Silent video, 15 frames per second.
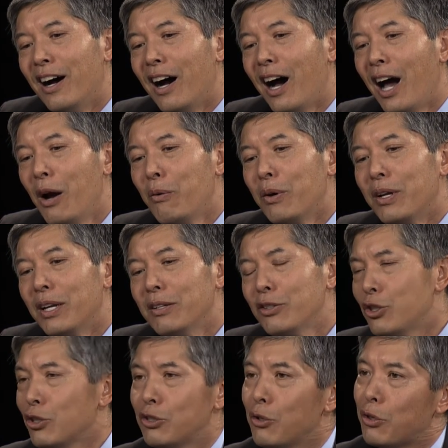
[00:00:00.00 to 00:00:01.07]
I would,
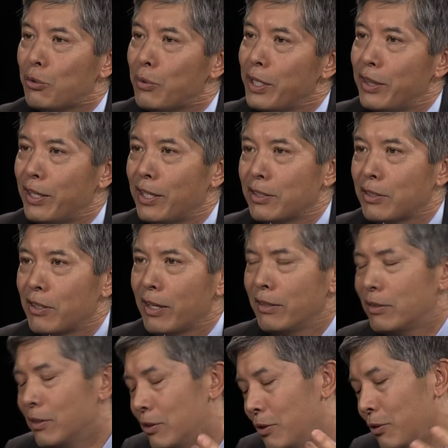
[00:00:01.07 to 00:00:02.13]
let's just do three things, okay?
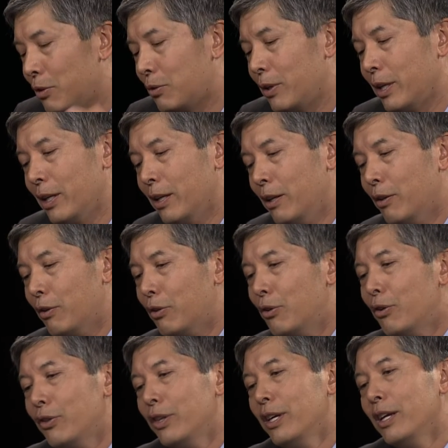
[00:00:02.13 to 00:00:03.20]
Let's just do three. The
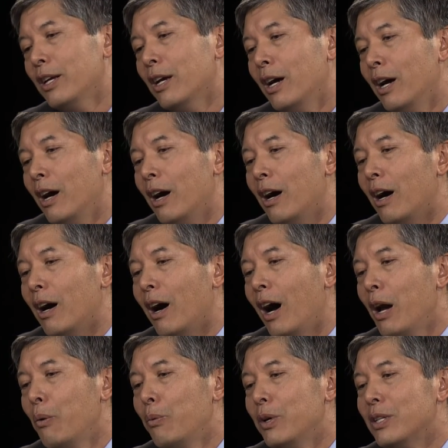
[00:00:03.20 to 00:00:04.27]
third thing,
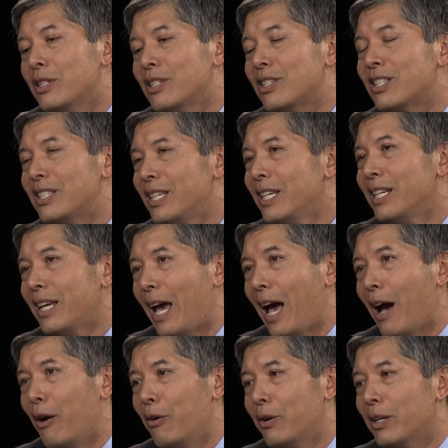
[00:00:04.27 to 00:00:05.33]
I would seek
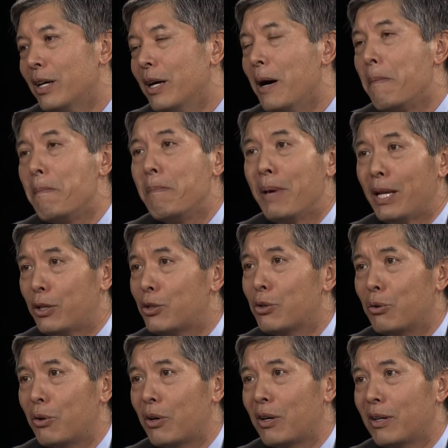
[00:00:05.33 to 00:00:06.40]
out a
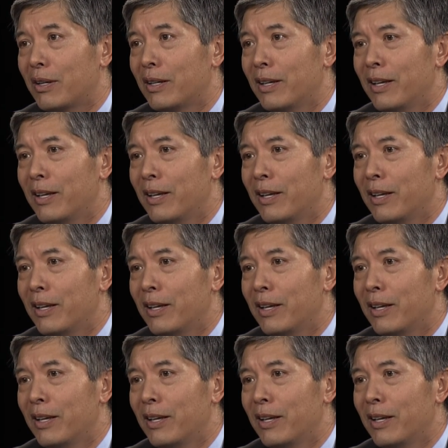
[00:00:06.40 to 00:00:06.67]
mentor.